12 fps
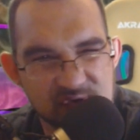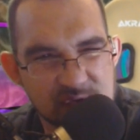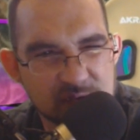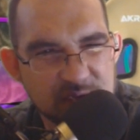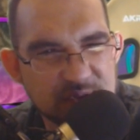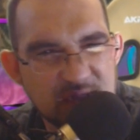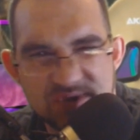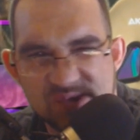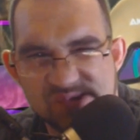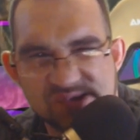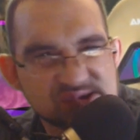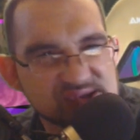to the
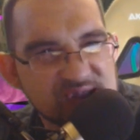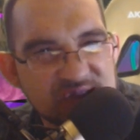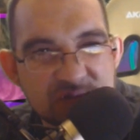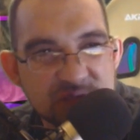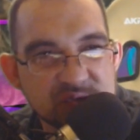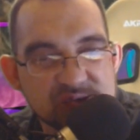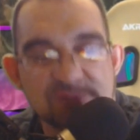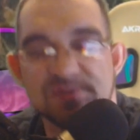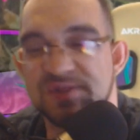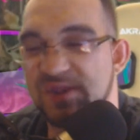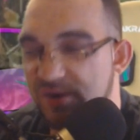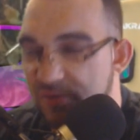W16,
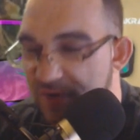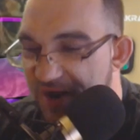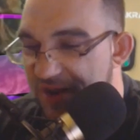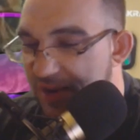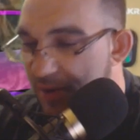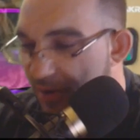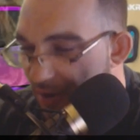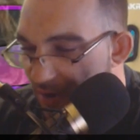W17 already.